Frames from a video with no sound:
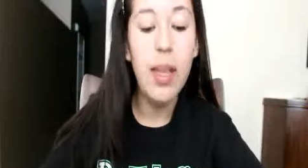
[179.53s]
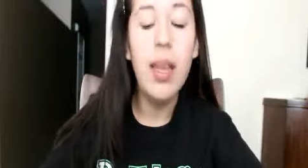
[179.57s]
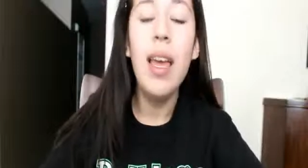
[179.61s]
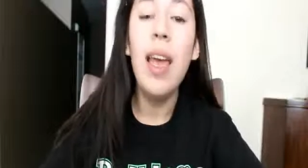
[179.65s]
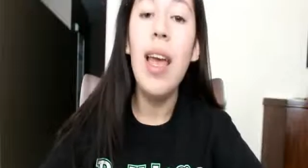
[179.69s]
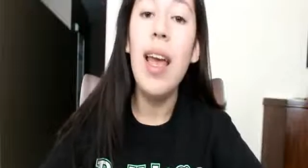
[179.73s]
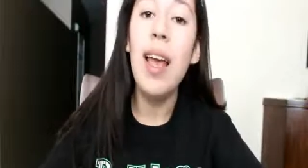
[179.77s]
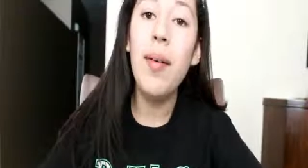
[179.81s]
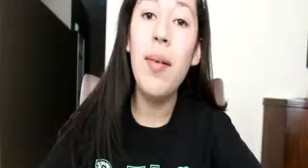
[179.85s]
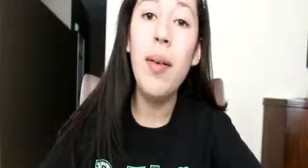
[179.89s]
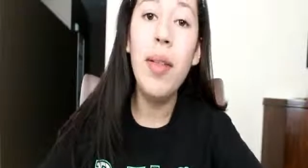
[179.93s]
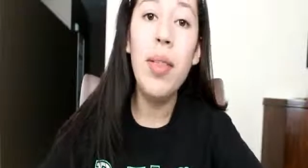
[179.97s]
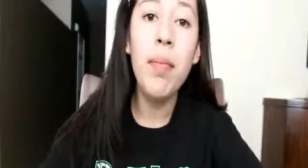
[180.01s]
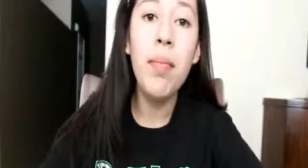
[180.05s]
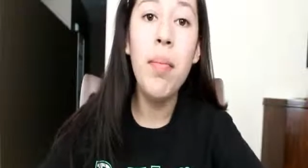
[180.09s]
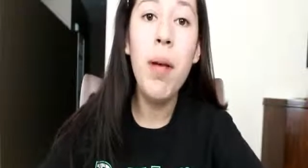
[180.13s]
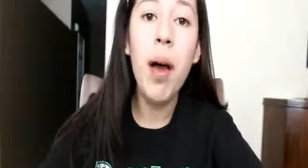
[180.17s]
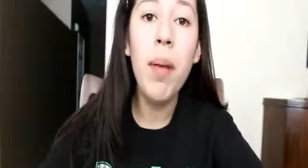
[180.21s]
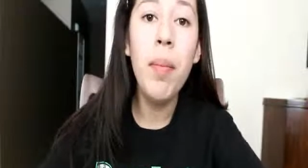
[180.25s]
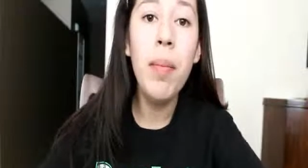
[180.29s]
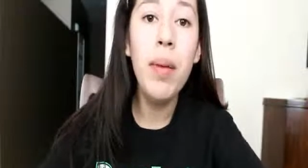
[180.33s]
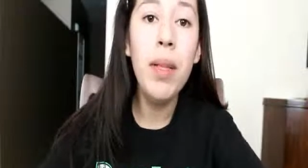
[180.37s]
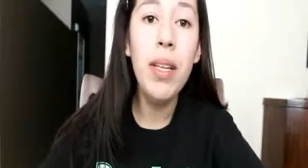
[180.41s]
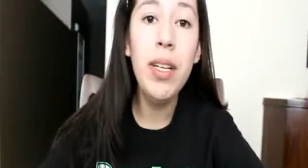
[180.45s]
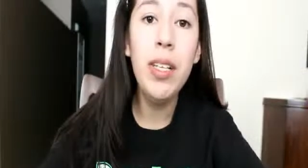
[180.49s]
and with the
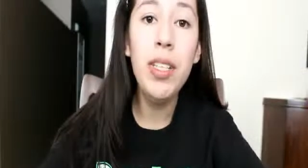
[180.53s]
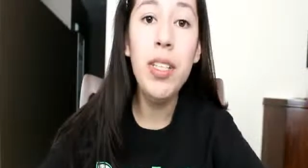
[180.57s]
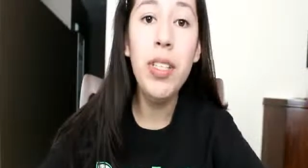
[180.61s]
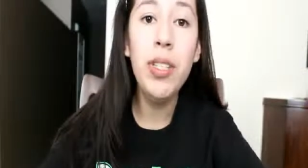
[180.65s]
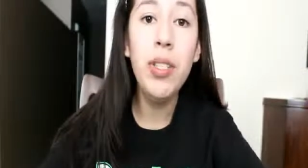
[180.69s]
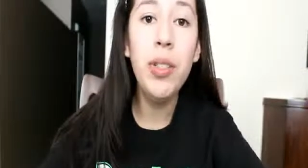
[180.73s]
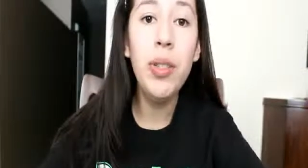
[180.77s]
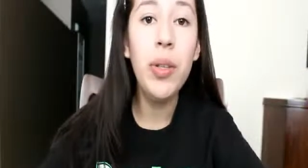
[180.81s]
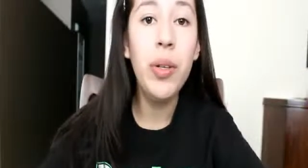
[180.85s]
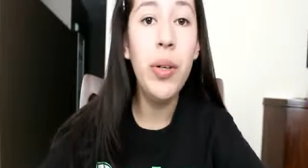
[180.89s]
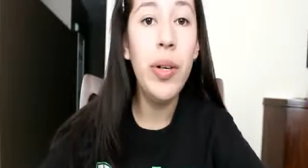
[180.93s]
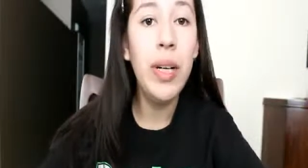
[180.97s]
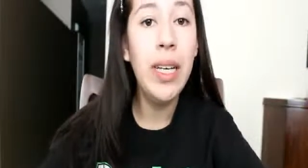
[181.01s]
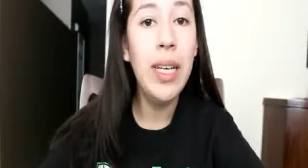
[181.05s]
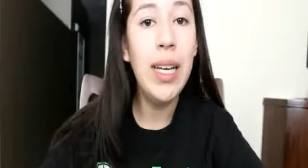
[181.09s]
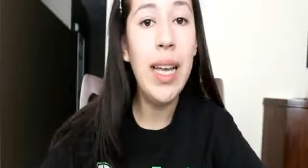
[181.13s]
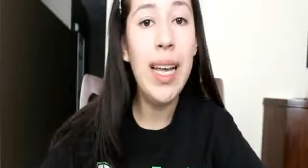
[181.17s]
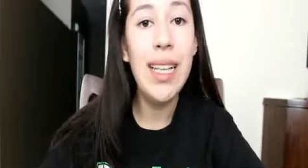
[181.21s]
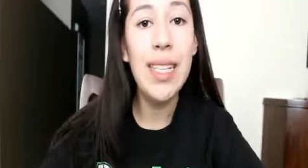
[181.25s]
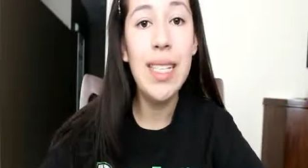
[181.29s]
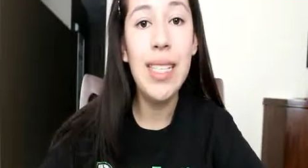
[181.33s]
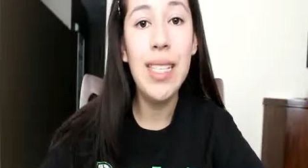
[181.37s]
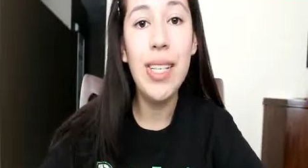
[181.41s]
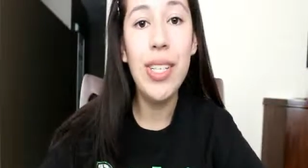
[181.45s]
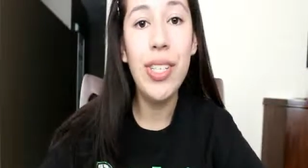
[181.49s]
population growing
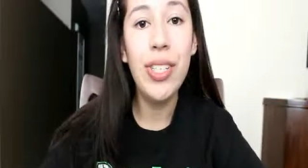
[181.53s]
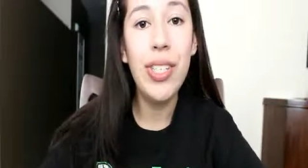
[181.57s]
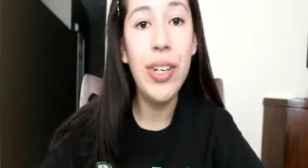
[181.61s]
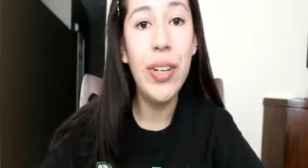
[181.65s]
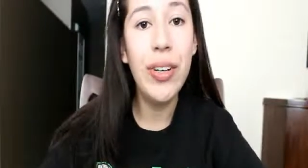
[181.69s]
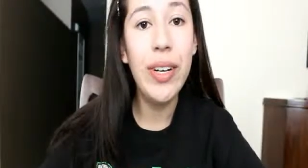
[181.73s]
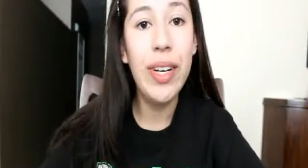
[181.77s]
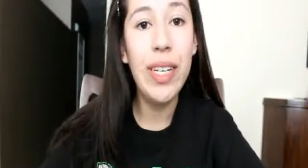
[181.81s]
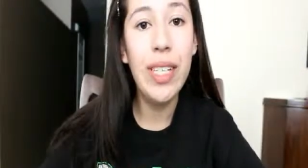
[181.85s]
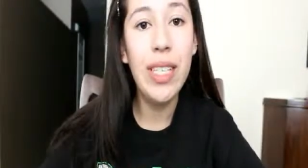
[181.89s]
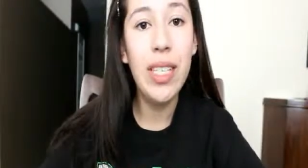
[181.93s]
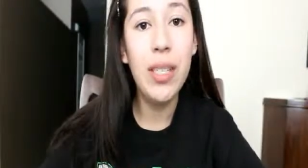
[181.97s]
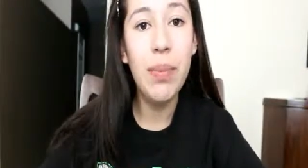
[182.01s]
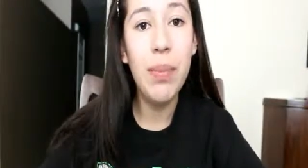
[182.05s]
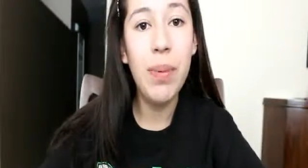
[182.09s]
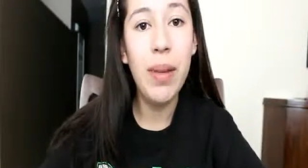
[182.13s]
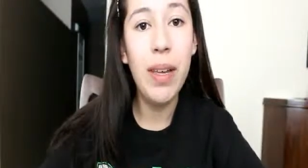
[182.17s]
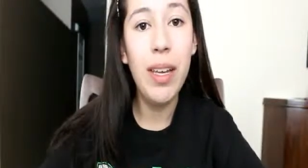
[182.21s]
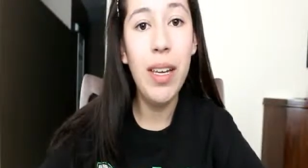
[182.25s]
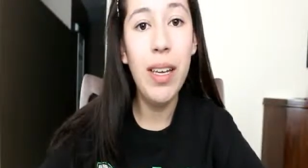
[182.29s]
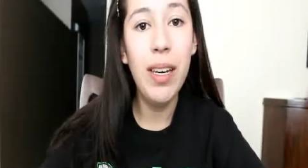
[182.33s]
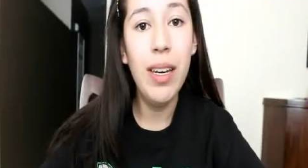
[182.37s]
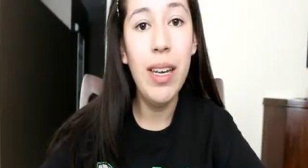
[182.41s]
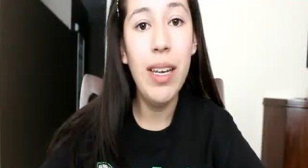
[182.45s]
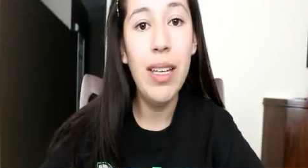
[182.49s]
at such a great
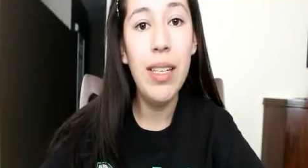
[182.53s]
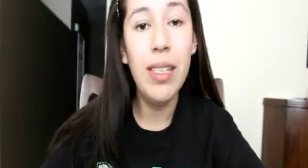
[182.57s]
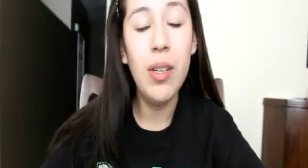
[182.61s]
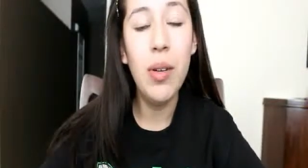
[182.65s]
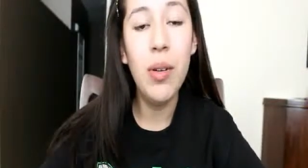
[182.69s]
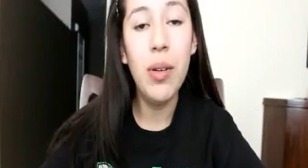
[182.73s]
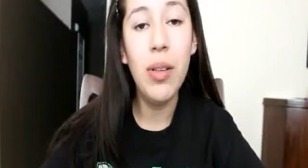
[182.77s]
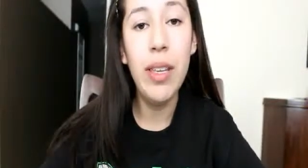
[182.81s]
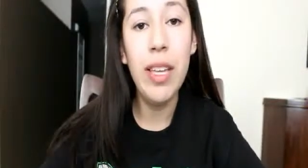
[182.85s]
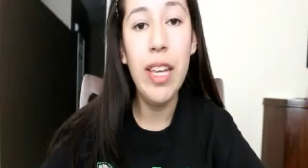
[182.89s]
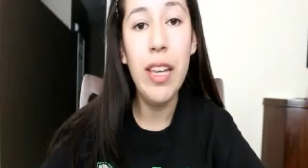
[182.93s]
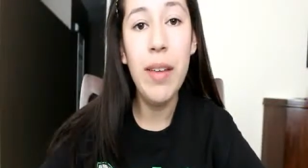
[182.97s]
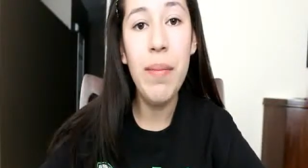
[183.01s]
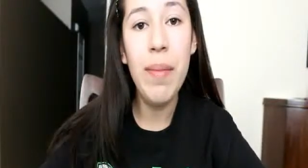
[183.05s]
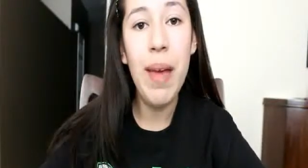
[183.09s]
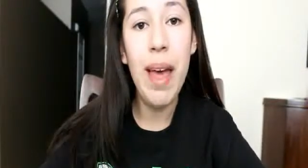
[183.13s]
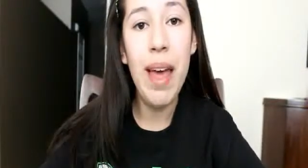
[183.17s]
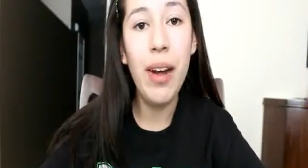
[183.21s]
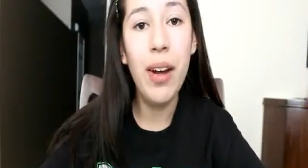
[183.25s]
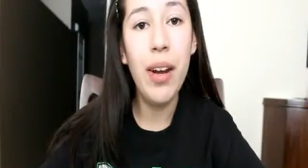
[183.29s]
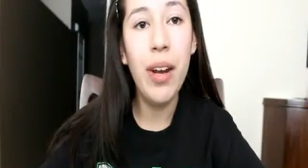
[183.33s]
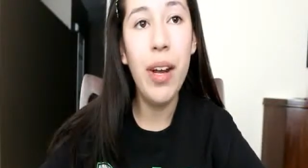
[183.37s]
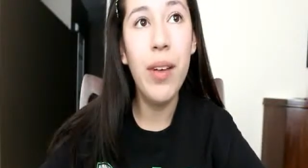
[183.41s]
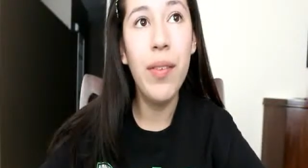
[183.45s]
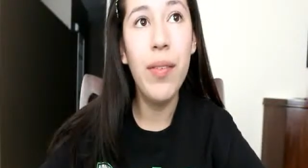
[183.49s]
speed, it's only a
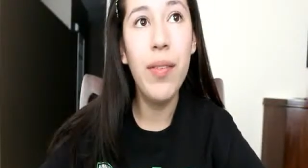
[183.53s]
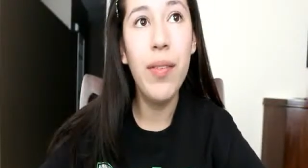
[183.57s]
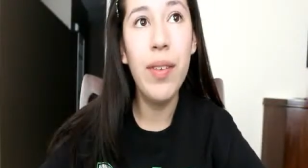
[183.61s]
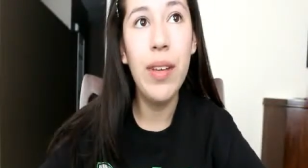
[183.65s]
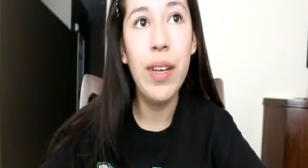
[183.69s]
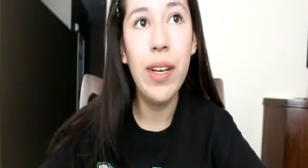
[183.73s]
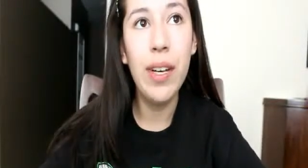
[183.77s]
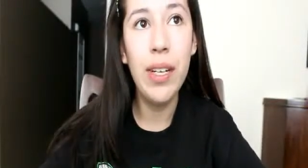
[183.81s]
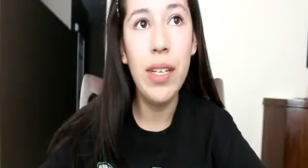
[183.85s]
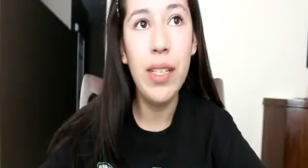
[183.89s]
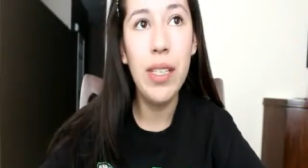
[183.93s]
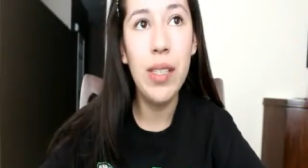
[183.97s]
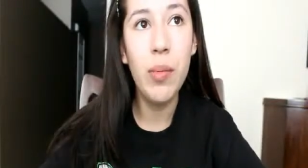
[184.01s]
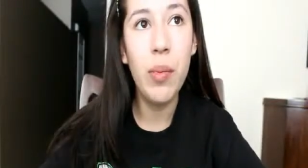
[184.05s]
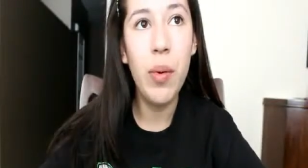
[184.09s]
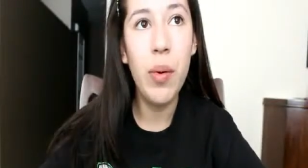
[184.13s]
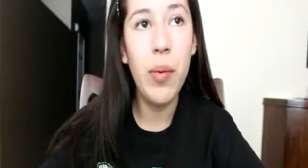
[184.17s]
matter of years